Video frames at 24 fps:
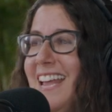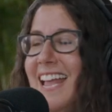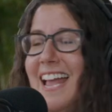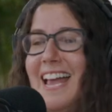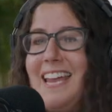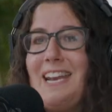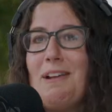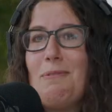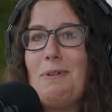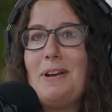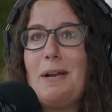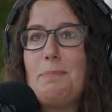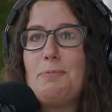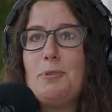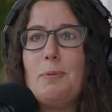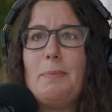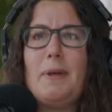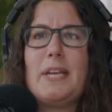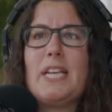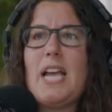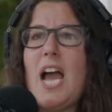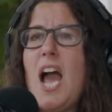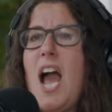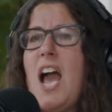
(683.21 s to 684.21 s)
and I went up to them
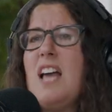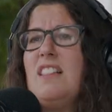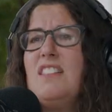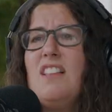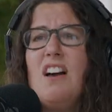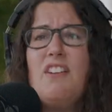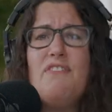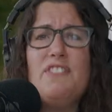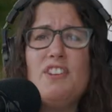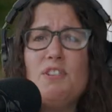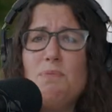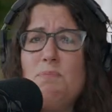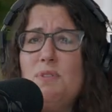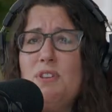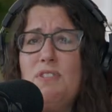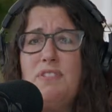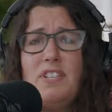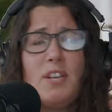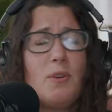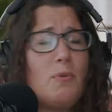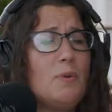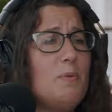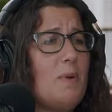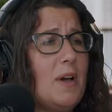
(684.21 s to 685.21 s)
like, "I love your
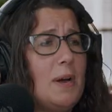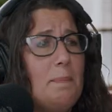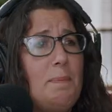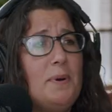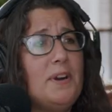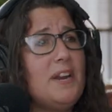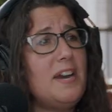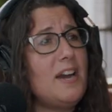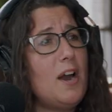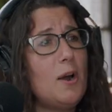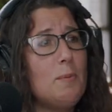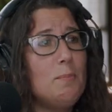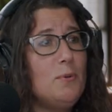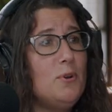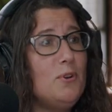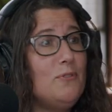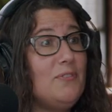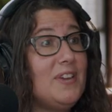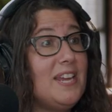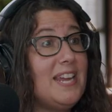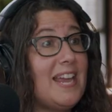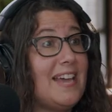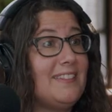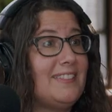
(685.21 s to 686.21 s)
music. We want to put it in our
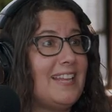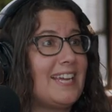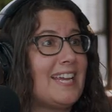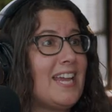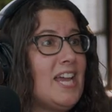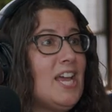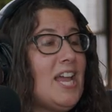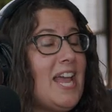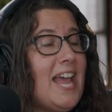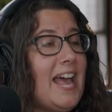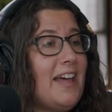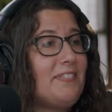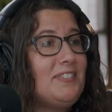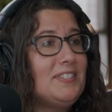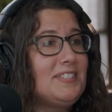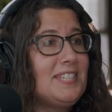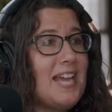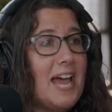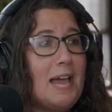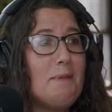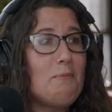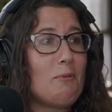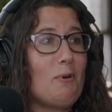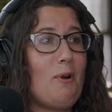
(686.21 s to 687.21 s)
movie." And like at the
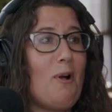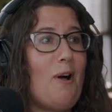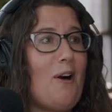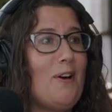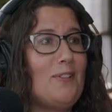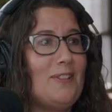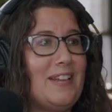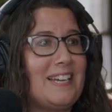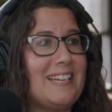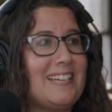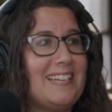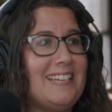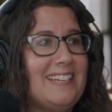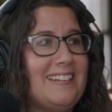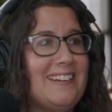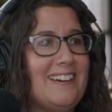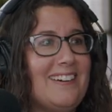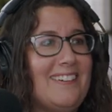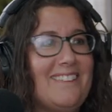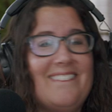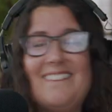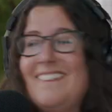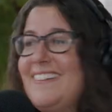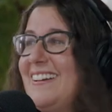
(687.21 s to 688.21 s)
time, we're all like, you
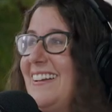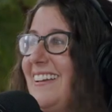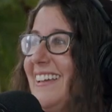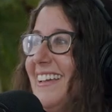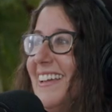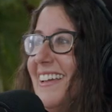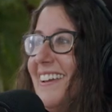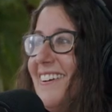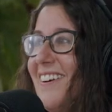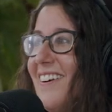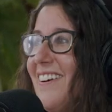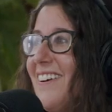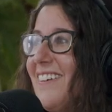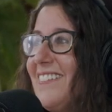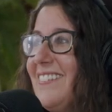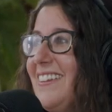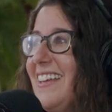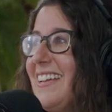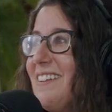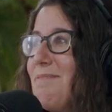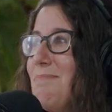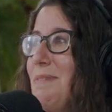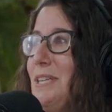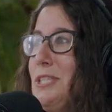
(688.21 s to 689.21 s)
know, in our
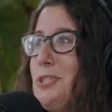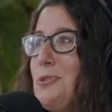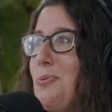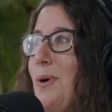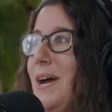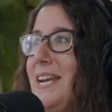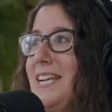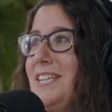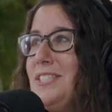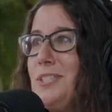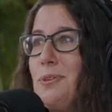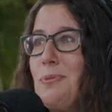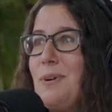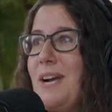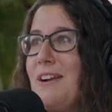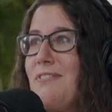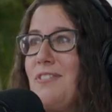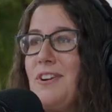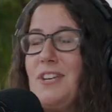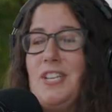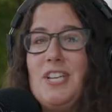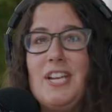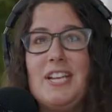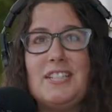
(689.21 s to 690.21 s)
like mid twenties or
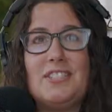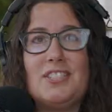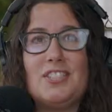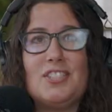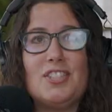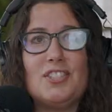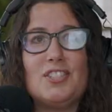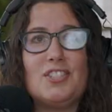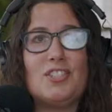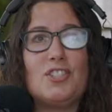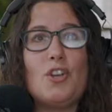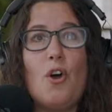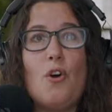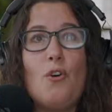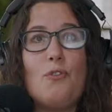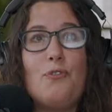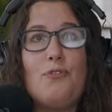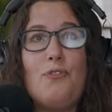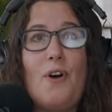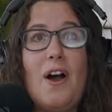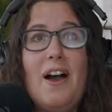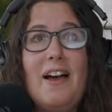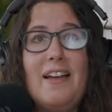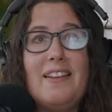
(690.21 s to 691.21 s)
whatever, and it's just so
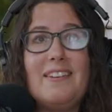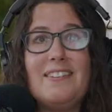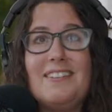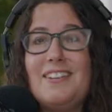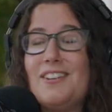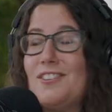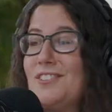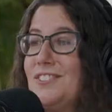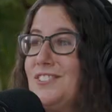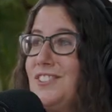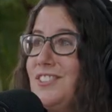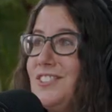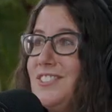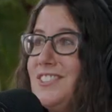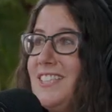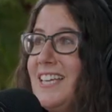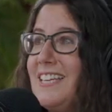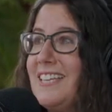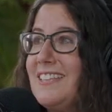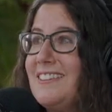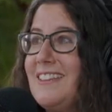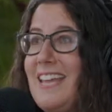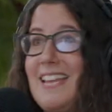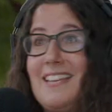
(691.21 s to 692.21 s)
fun. You're just
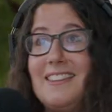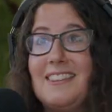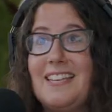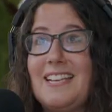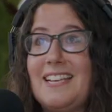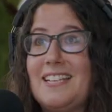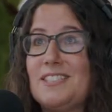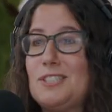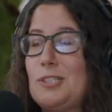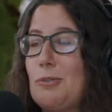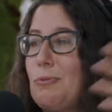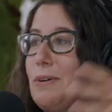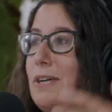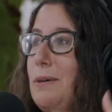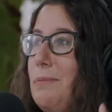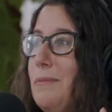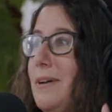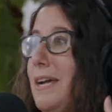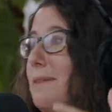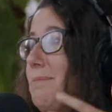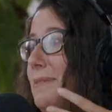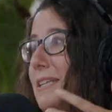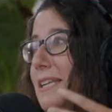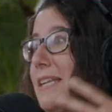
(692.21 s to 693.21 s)
like they think it's a real.
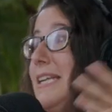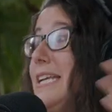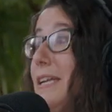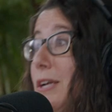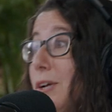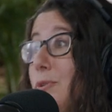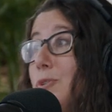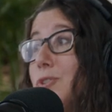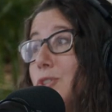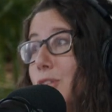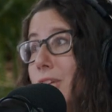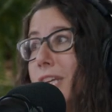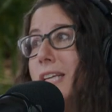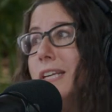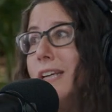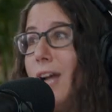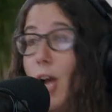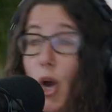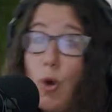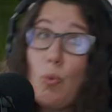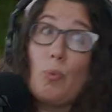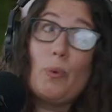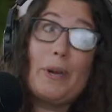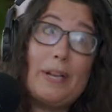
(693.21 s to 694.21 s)
I mean, it, it was
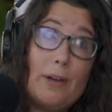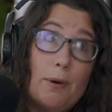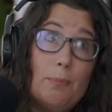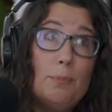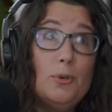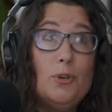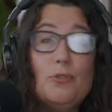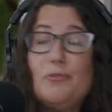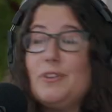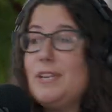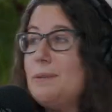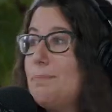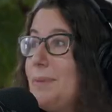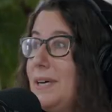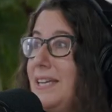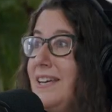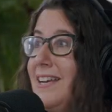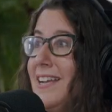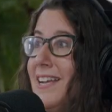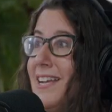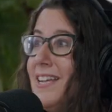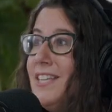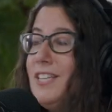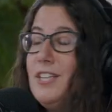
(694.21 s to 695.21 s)
a real movie, but
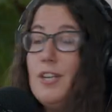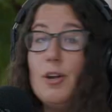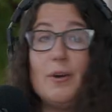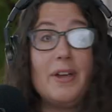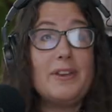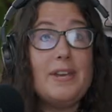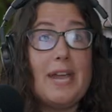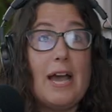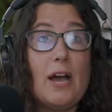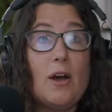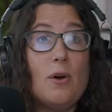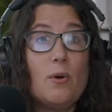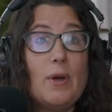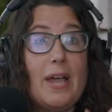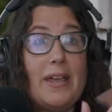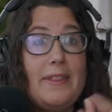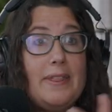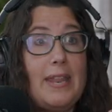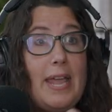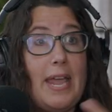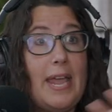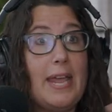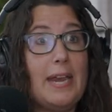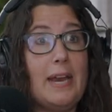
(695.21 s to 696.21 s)
mm-hmm. you know, and now
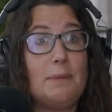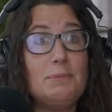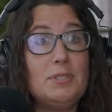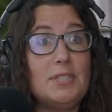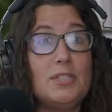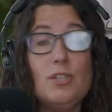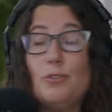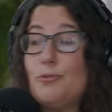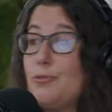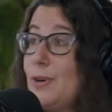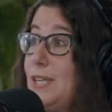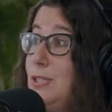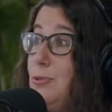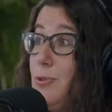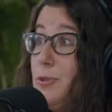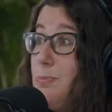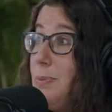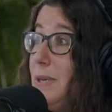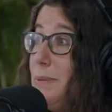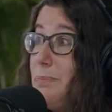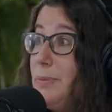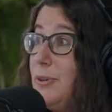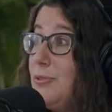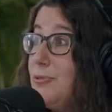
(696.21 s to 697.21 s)
and and I'm still friends with
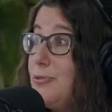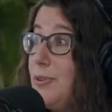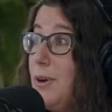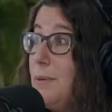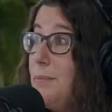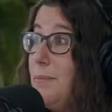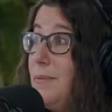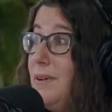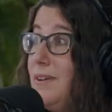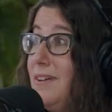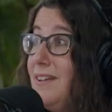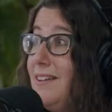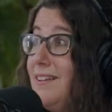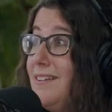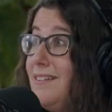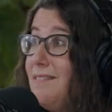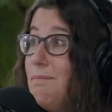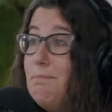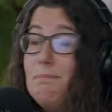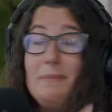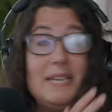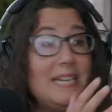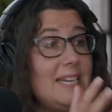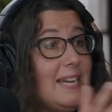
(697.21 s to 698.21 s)
people from
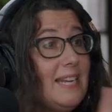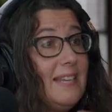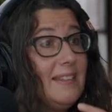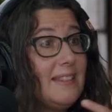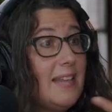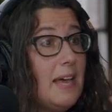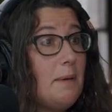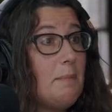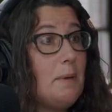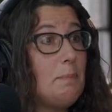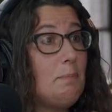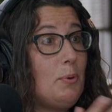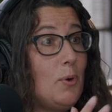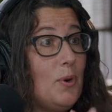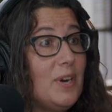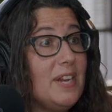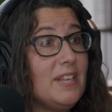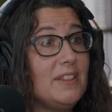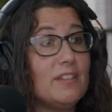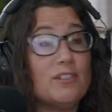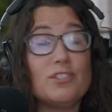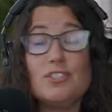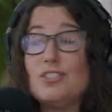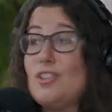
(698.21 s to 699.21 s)
meeting them and
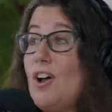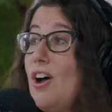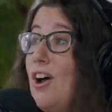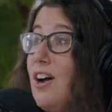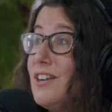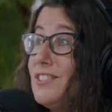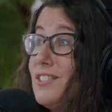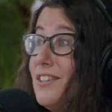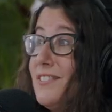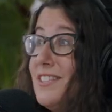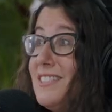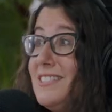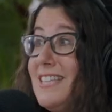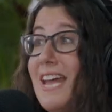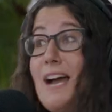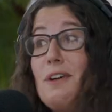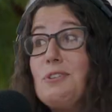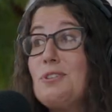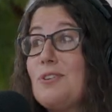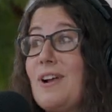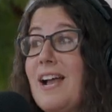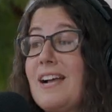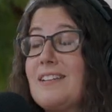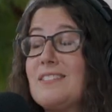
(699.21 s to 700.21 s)
putting their songs on the
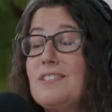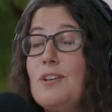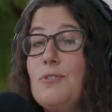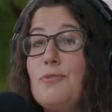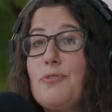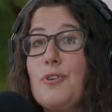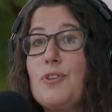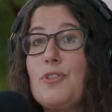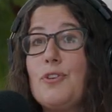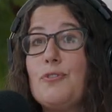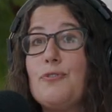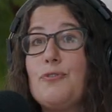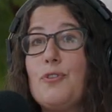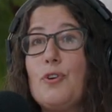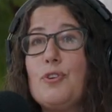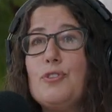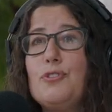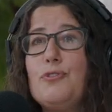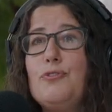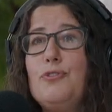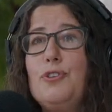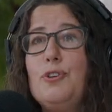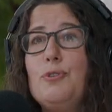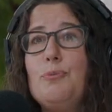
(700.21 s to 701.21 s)
soundtrack. So for the
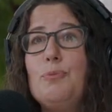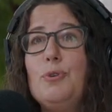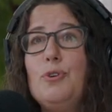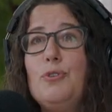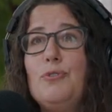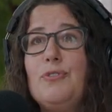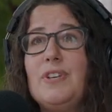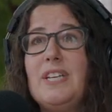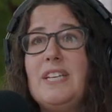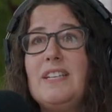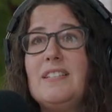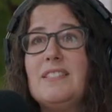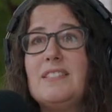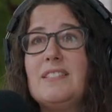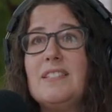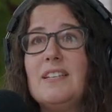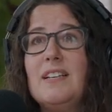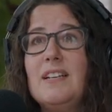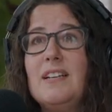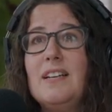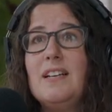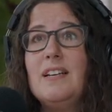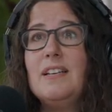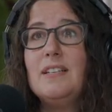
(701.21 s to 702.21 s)
first few movies
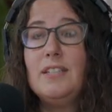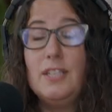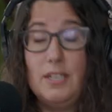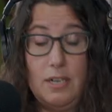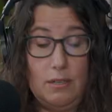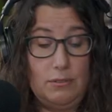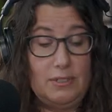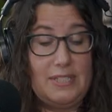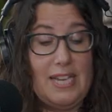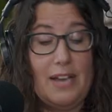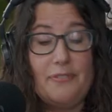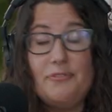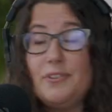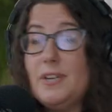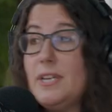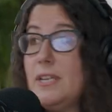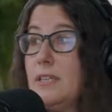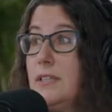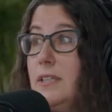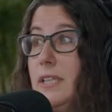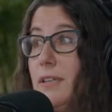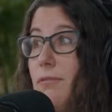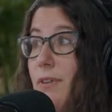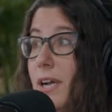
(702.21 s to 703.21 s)
you know,
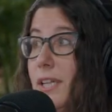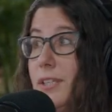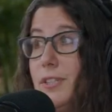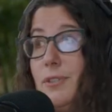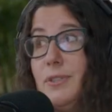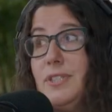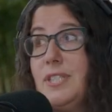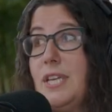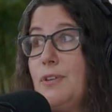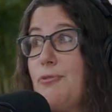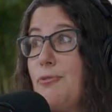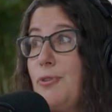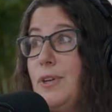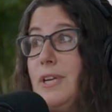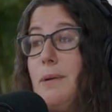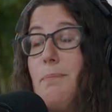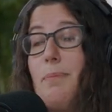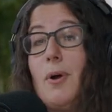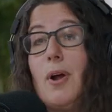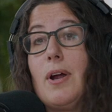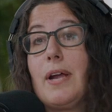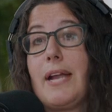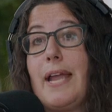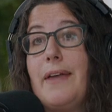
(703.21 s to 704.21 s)
definitely Rutland USA Freedom
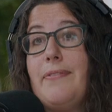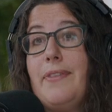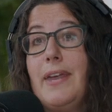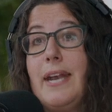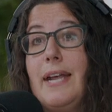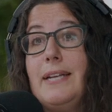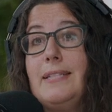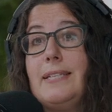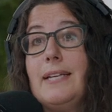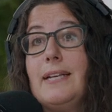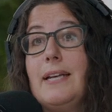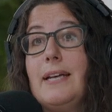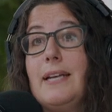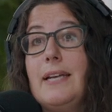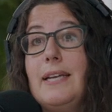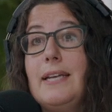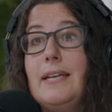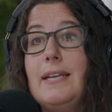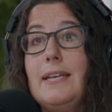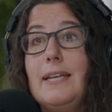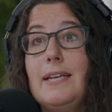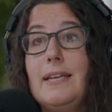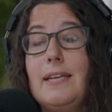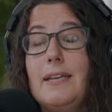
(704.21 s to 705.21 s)
Park. And then I did an
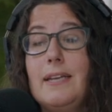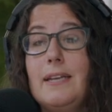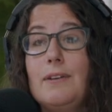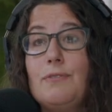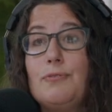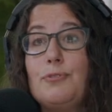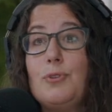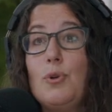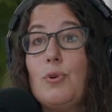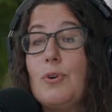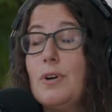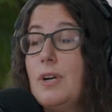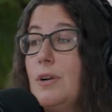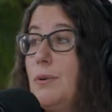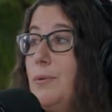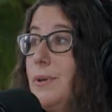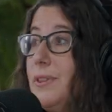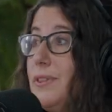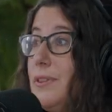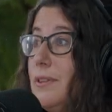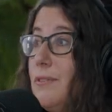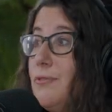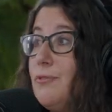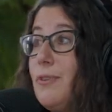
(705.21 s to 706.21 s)
indie in Florida
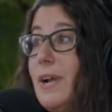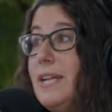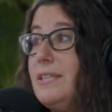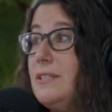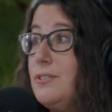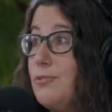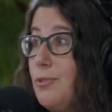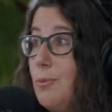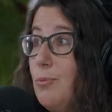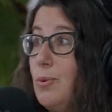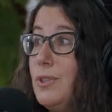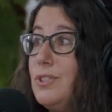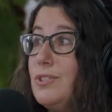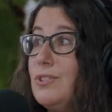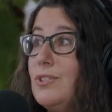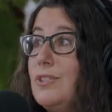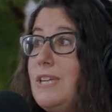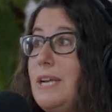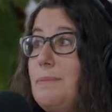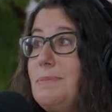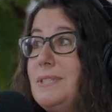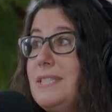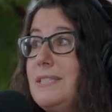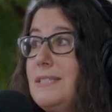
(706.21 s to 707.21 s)
with friends from Worcester
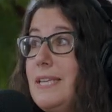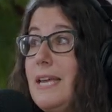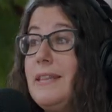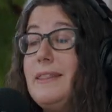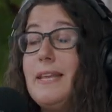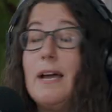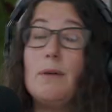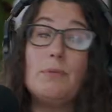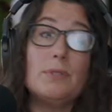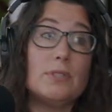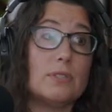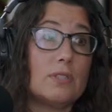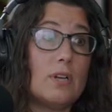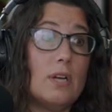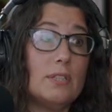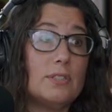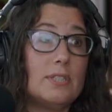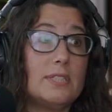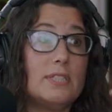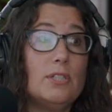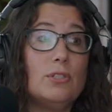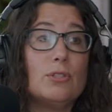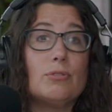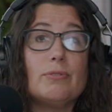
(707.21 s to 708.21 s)
named, and that was called
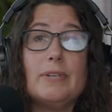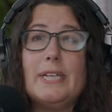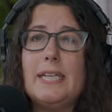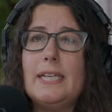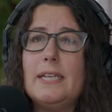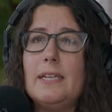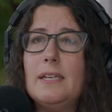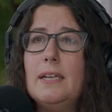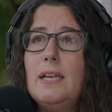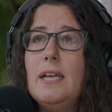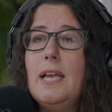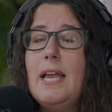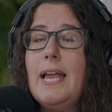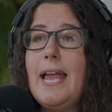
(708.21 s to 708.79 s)
Still Green.